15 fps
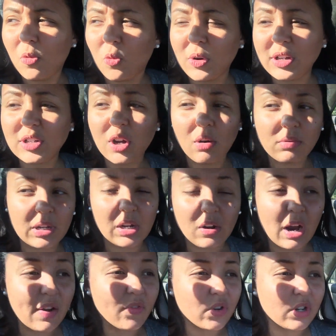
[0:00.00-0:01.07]
We don't
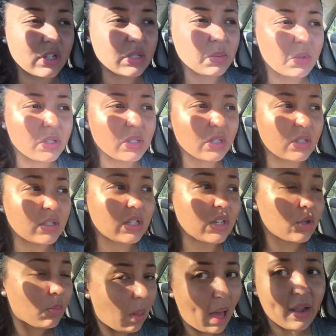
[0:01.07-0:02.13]
decorate for Christmas
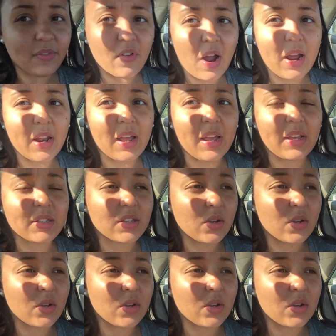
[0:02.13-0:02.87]
until Black Friday,